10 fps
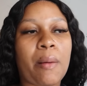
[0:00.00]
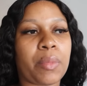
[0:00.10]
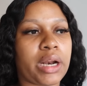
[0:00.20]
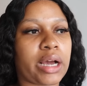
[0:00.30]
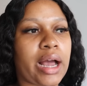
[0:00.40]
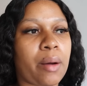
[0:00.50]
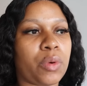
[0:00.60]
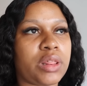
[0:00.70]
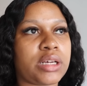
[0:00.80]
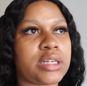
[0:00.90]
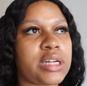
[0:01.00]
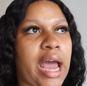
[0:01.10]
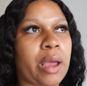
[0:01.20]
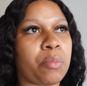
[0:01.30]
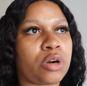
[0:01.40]
I'm gonna come with it.
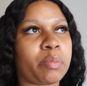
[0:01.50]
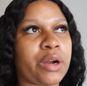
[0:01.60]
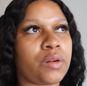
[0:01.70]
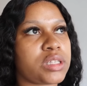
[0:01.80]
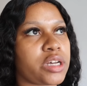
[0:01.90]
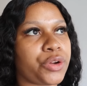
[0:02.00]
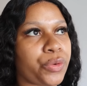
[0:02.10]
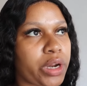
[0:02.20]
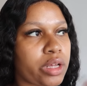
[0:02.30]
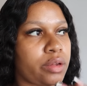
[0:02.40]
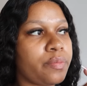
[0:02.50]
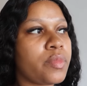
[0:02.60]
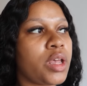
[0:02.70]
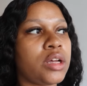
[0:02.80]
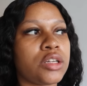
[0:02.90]
I booked my return already.
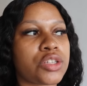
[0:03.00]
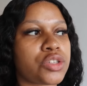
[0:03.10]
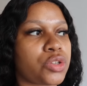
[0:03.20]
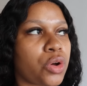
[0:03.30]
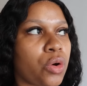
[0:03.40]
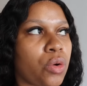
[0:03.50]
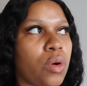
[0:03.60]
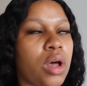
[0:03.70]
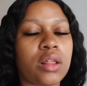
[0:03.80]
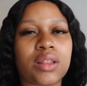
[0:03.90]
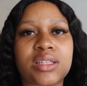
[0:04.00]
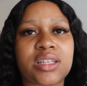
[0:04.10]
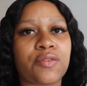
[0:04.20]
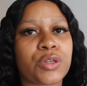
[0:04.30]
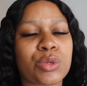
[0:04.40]
So the
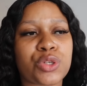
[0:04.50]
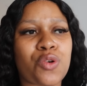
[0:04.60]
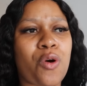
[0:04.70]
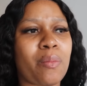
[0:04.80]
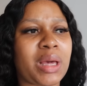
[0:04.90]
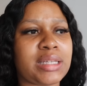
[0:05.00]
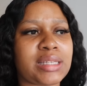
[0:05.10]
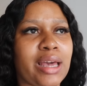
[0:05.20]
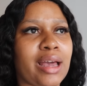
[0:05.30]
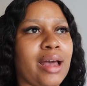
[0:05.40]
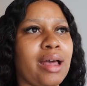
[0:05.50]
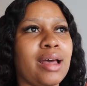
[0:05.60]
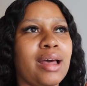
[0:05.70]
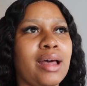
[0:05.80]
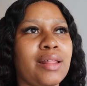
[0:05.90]
service was so amazing,
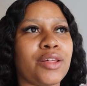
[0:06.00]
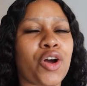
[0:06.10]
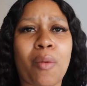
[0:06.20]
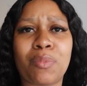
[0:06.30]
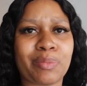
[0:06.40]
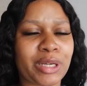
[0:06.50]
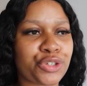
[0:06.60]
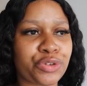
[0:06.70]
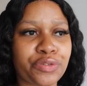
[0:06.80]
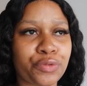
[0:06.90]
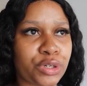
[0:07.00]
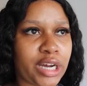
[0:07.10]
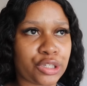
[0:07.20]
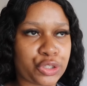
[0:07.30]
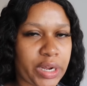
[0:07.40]
the complimentary food
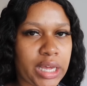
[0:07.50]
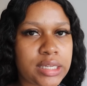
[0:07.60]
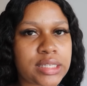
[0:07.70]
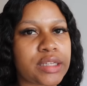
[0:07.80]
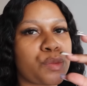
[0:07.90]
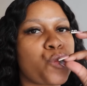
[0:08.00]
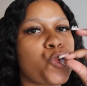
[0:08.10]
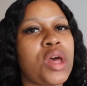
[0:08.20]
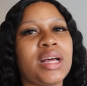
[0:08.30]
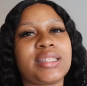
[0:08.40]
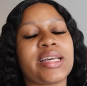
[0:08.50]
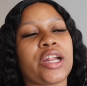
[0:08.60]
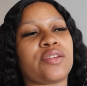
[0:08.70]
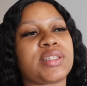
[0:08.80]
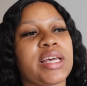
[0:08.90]
and drinks,
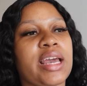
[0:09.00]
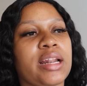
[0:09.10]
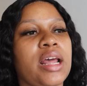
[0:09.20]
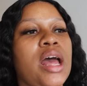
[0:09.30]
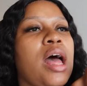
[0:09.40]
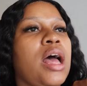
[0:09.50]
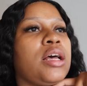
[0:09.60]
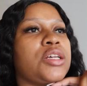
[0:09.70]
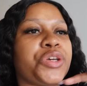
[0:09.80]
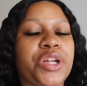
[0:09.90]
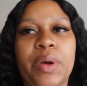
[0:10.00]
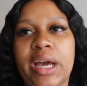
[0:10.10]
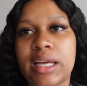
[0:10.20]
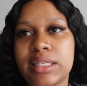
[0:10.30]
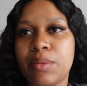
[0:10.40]
10 out of 10. So anyway
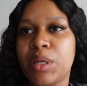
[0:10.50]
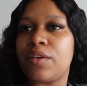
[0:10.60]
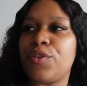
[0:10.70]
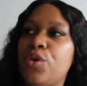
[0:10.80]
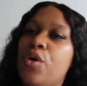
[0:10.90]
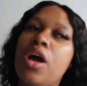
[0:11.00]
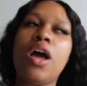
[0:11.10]
guys, let me give you